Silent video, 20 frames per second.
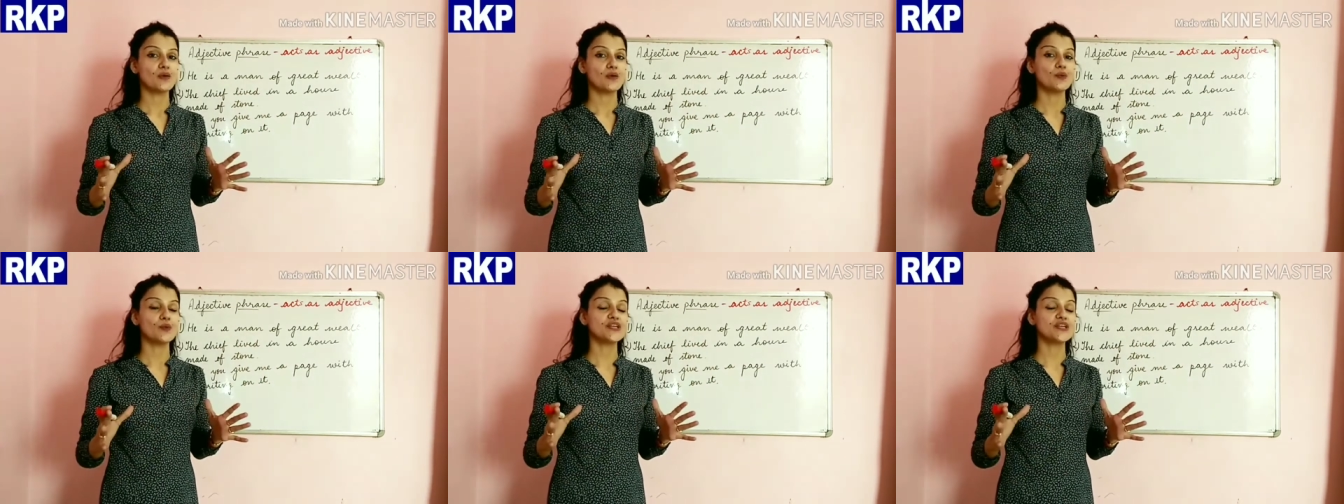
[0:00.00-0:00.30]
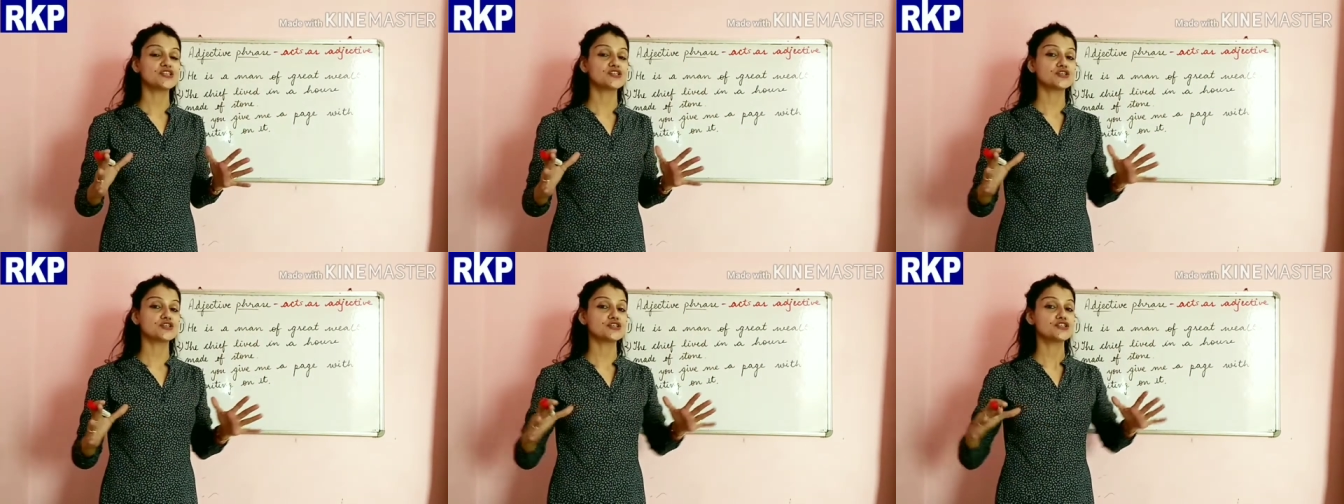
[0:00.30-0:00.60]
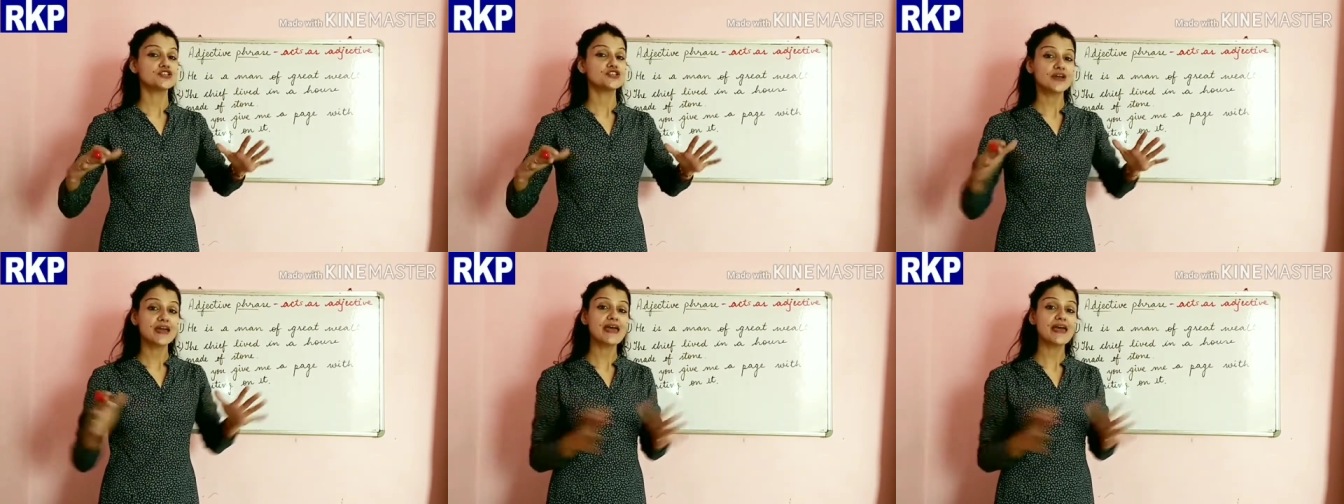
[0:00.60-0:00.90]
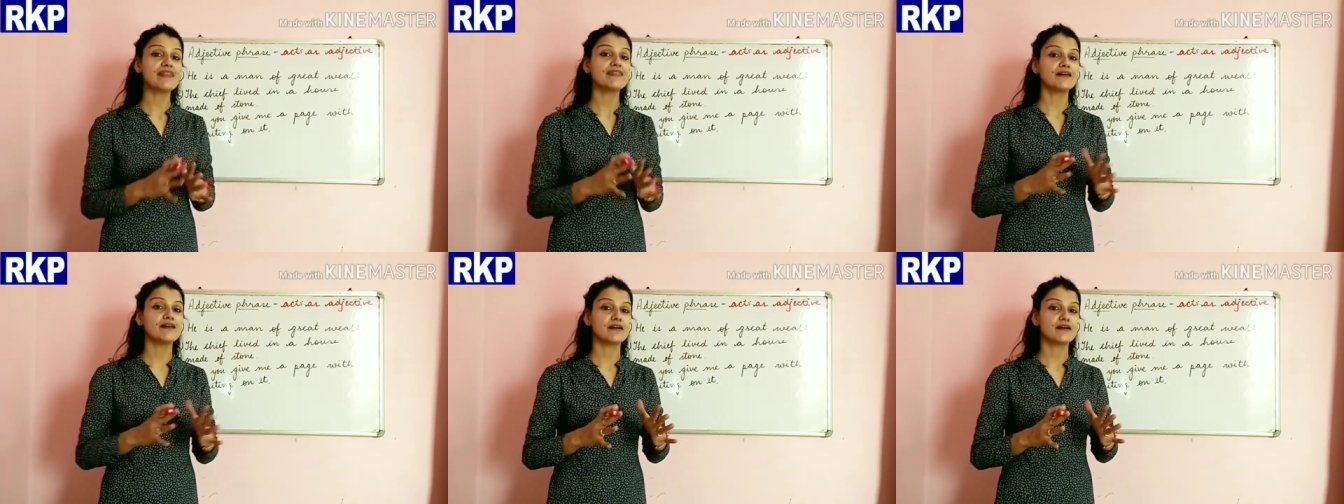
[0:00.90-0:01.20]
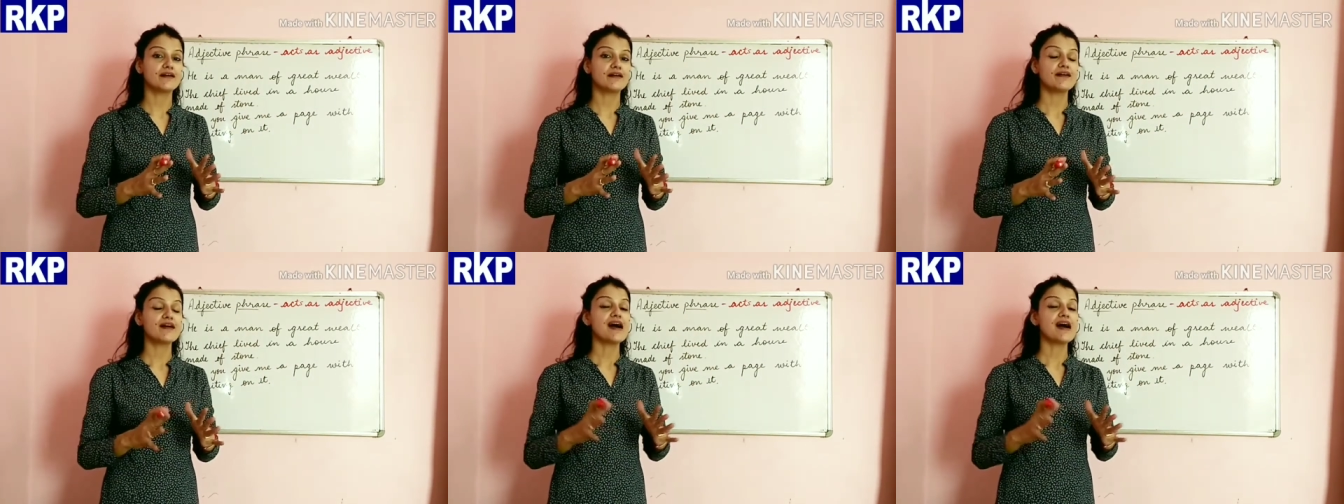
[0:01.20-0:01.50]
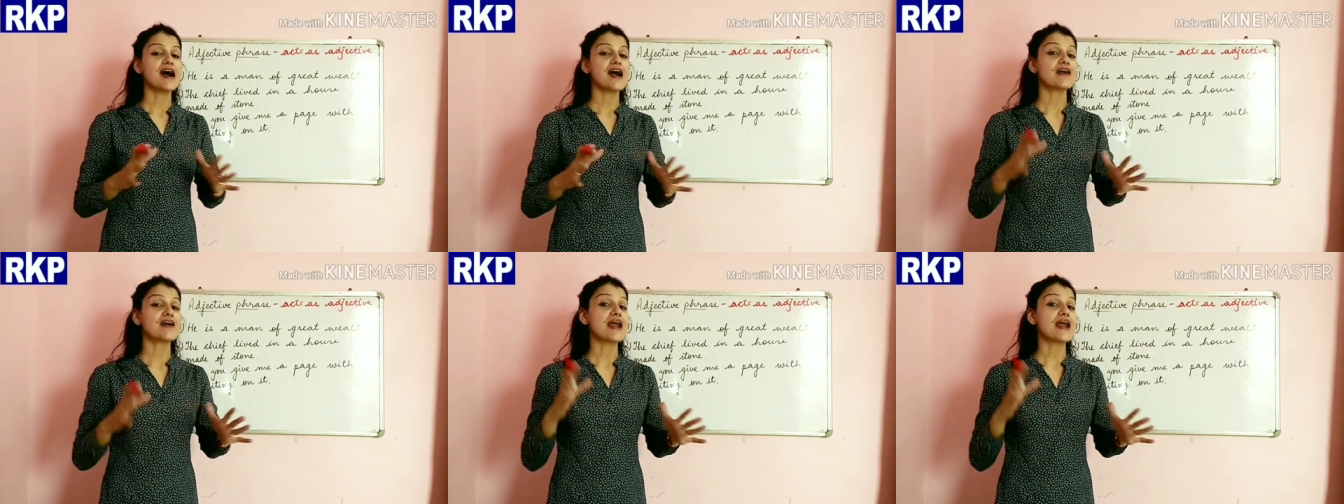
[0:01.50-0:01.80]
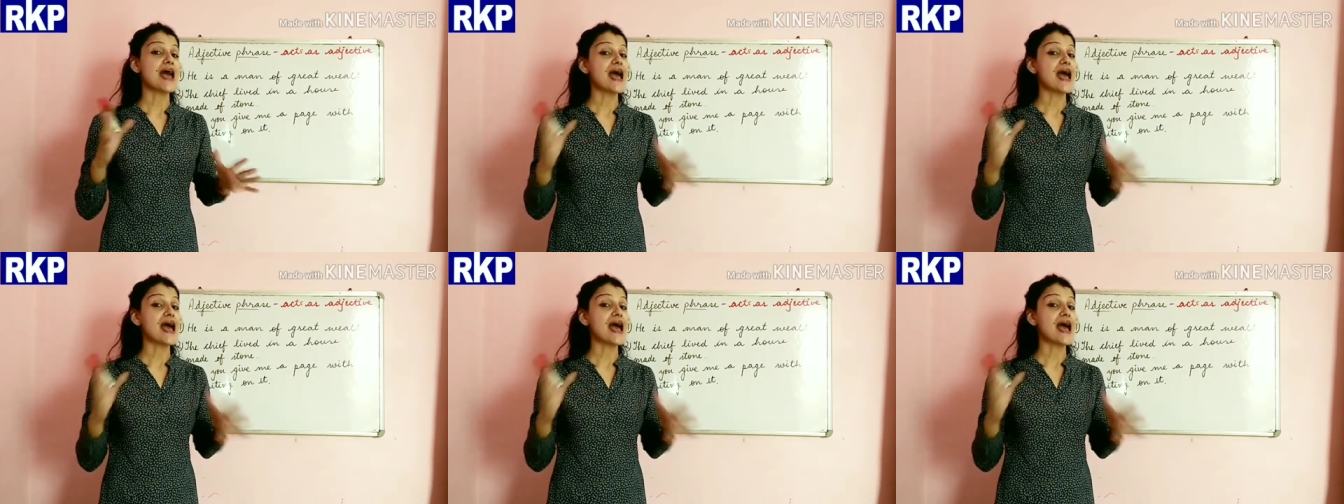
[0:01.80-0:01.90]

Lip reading: which together are